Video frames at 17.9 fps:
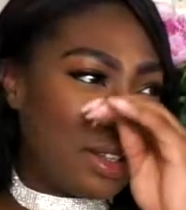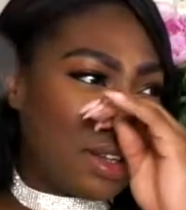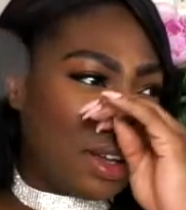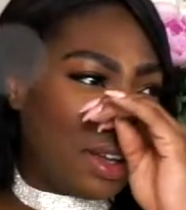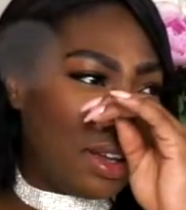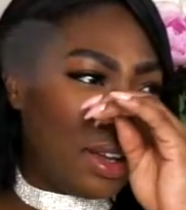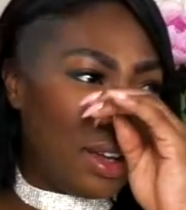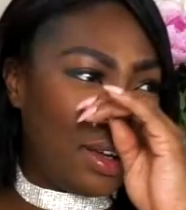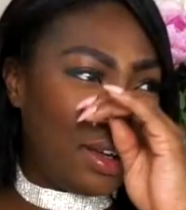
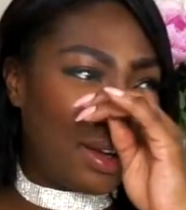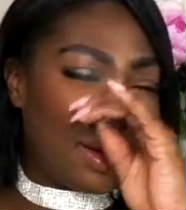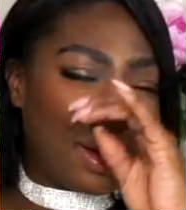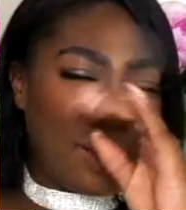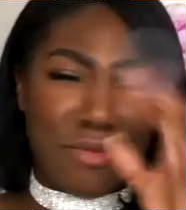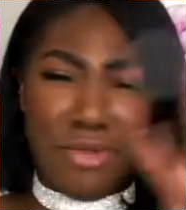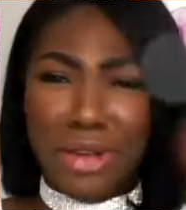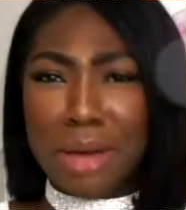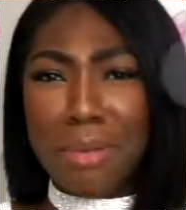Like,
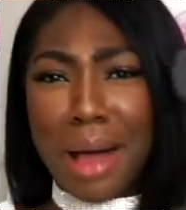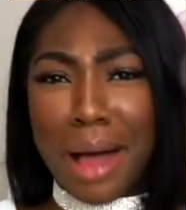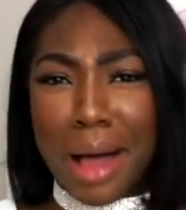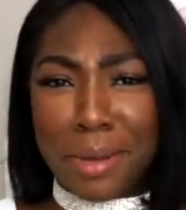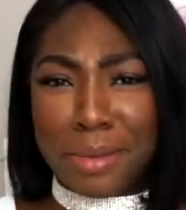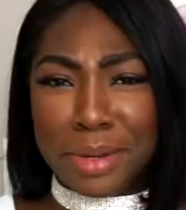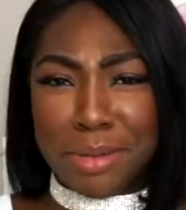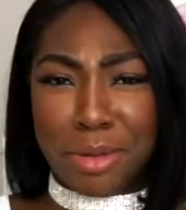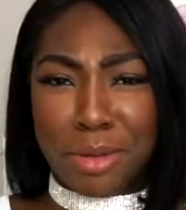think about how
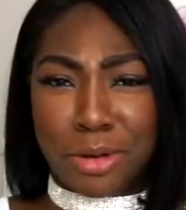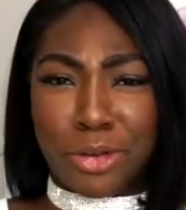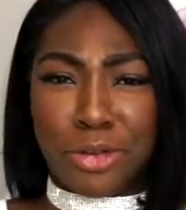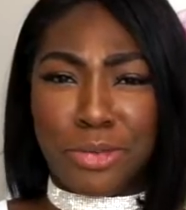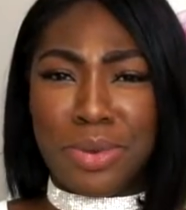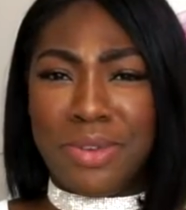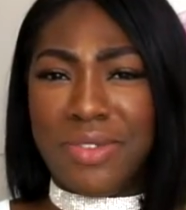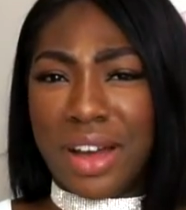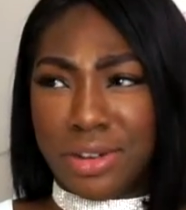many models
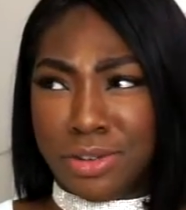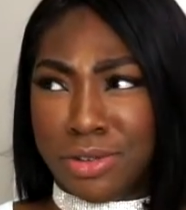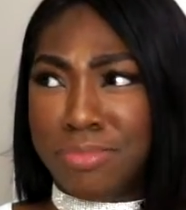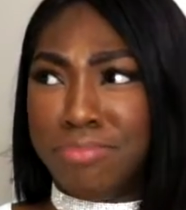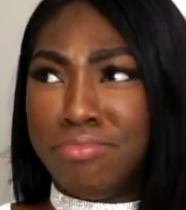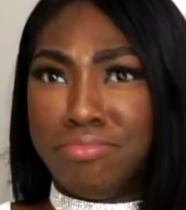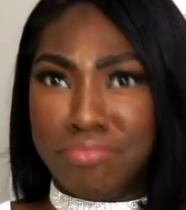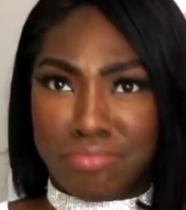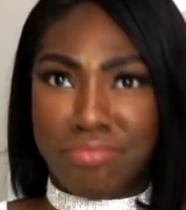we've had,
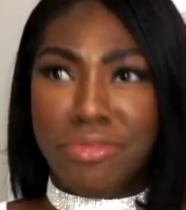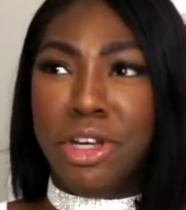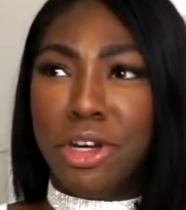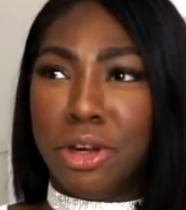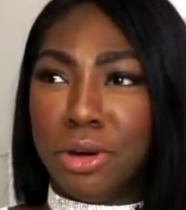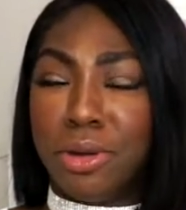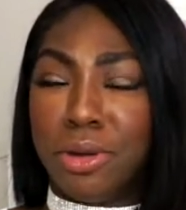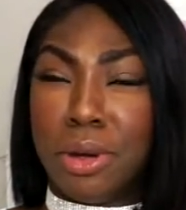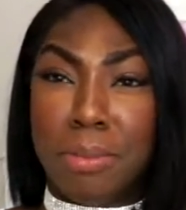you
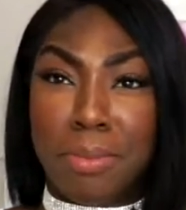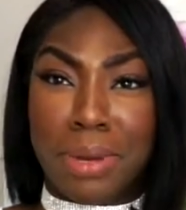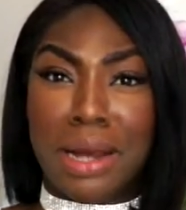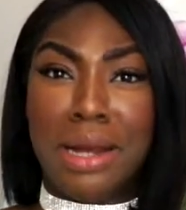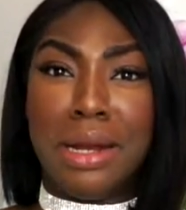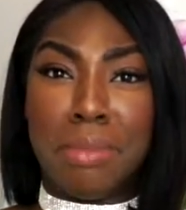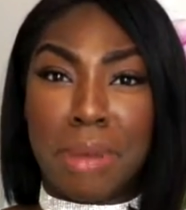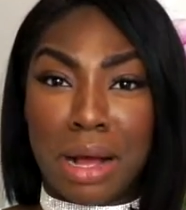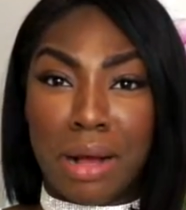know,
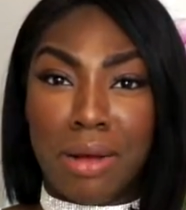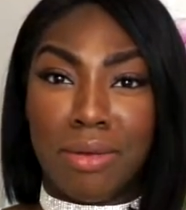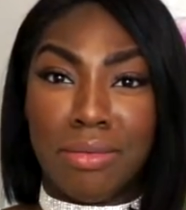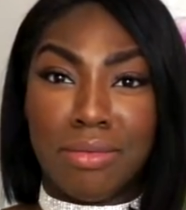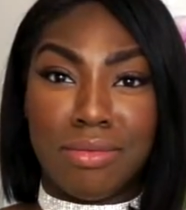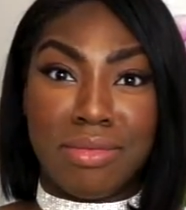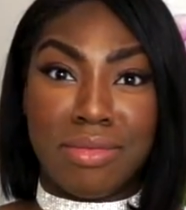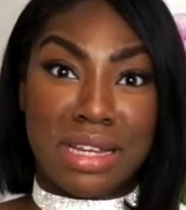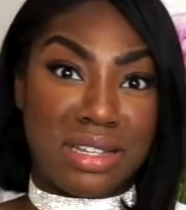complain about
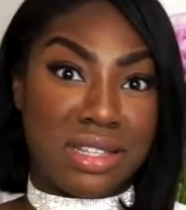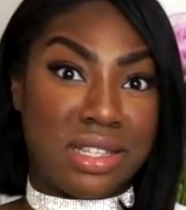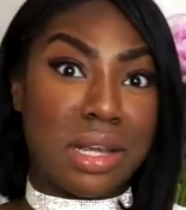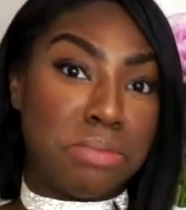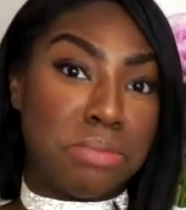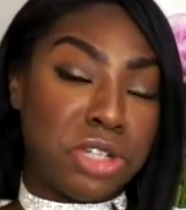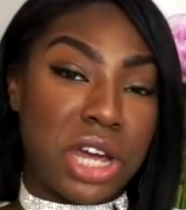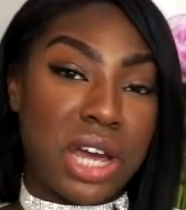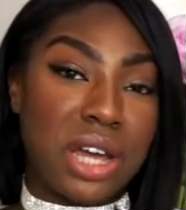this
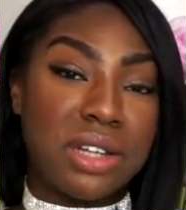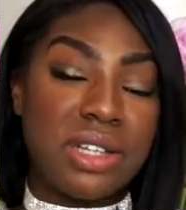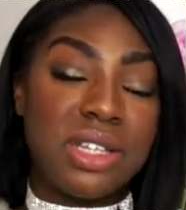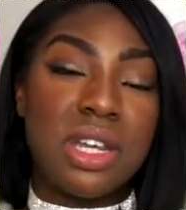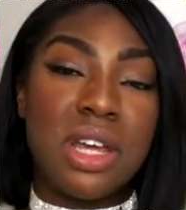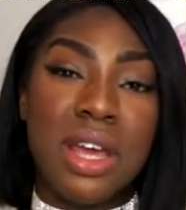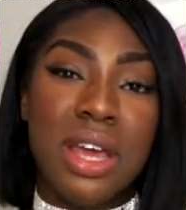subject.